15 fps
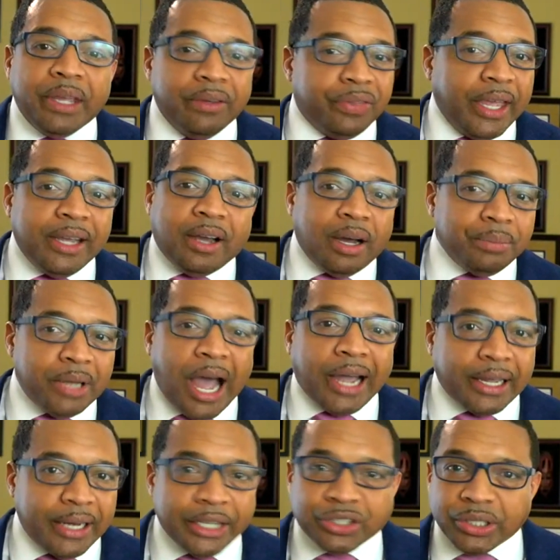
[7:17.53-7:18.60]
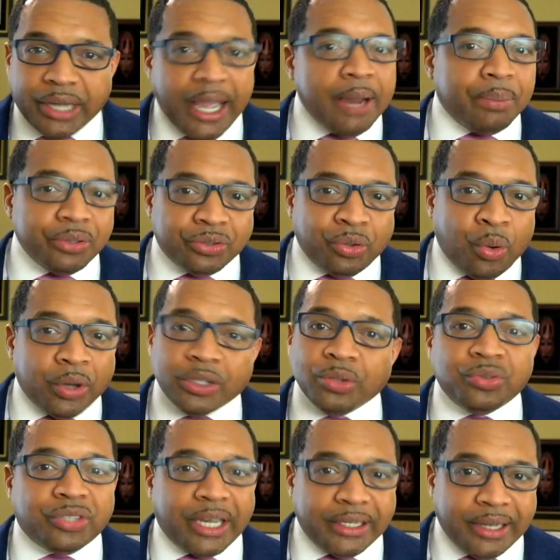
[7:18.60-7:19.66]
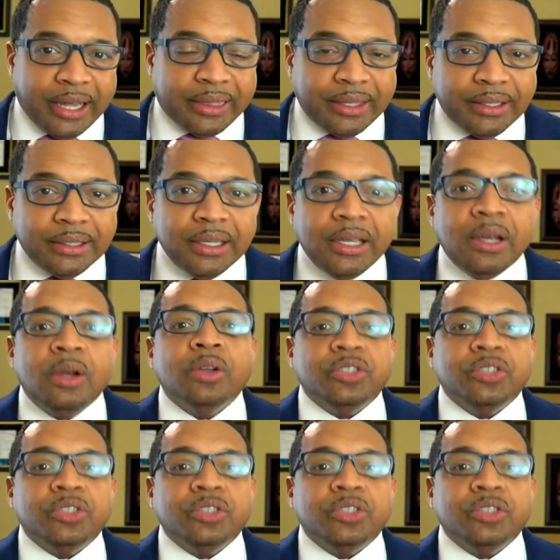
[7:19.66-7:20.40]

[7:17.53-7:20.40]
If they come knocking at your neighbor's door and you say nothing,